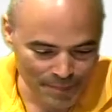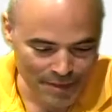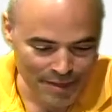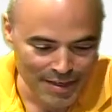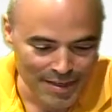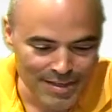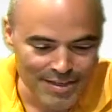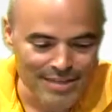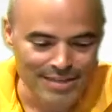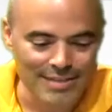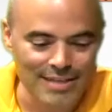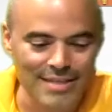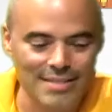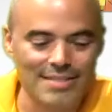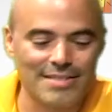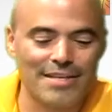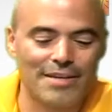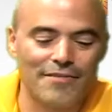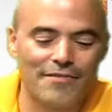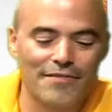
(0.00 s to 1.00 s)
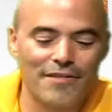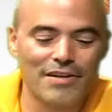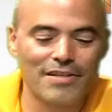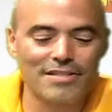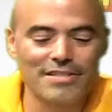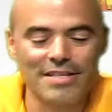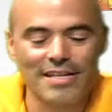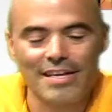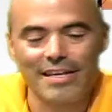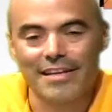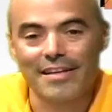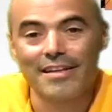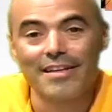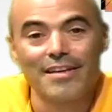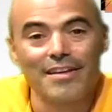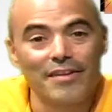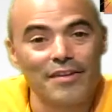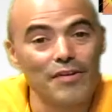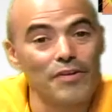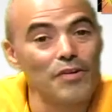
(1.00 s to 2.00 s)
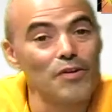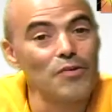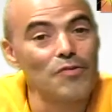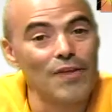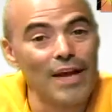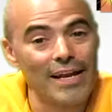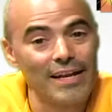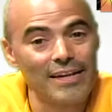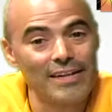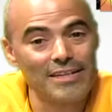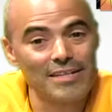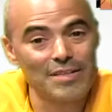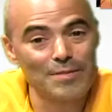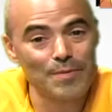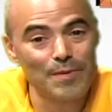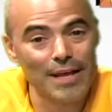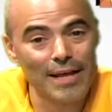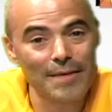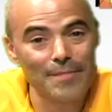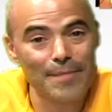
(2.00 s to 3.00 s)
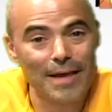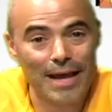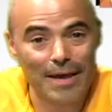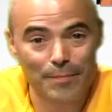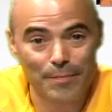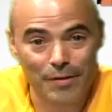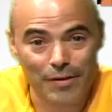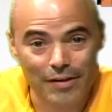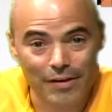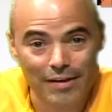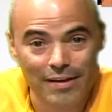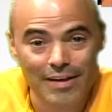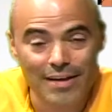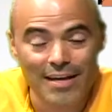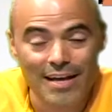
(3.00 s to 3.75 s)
So let's see. First thing, the new Retina display MacBook.